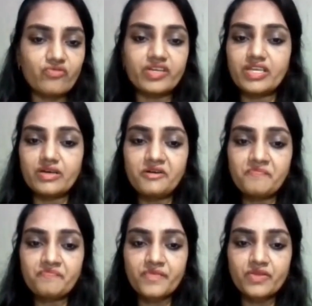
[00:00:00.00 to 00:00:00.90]
here,
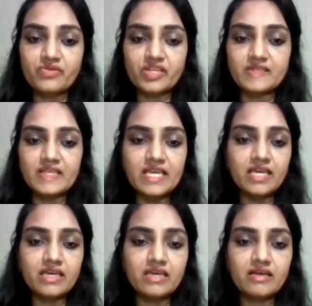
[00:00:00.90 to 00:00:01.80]
you can see
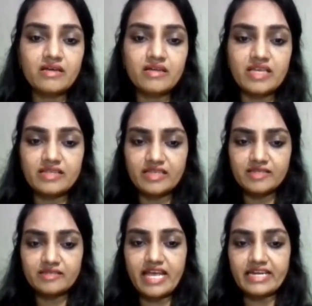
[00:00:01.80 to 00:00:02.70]
it
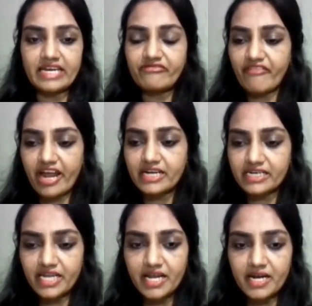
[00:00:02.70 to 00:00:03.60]
is get
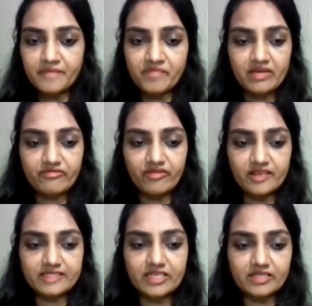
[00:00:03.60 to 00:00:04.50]
infected.
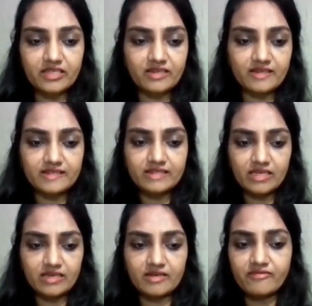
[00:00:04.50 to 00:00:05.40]
First it's
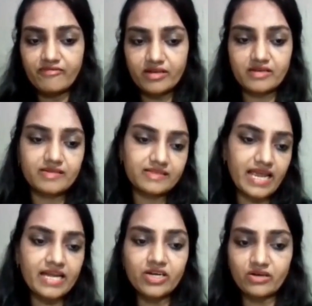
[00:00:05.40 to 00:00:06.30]

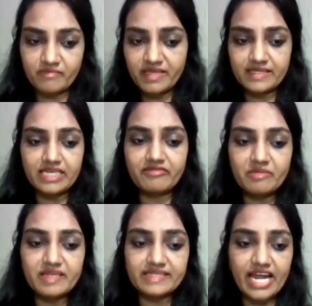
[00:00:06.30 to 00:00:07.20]
sand, means it will
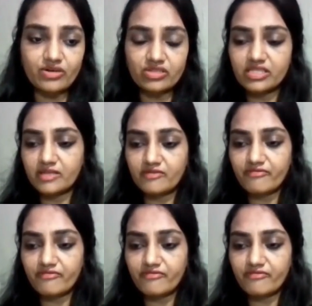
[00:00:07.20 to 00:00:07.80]
be sat on the